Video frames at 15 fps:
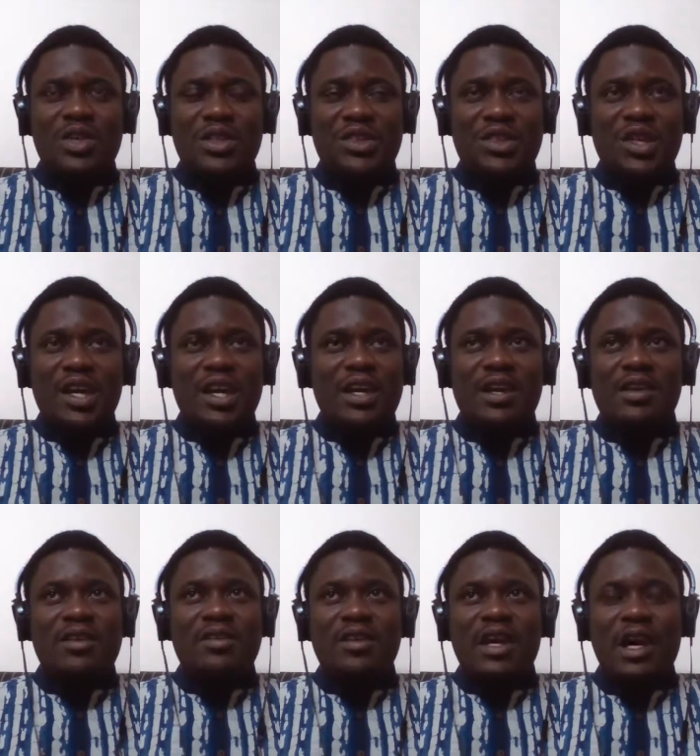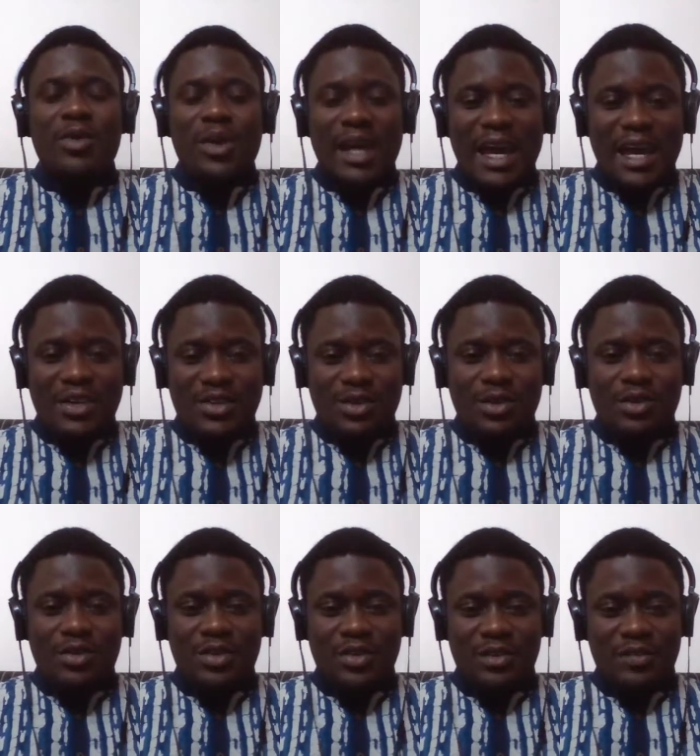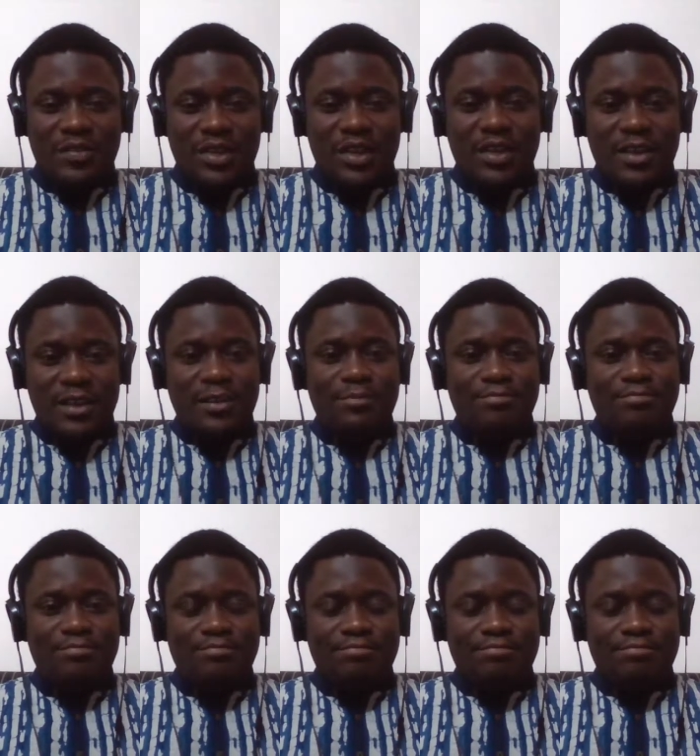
rethink our categories of thinking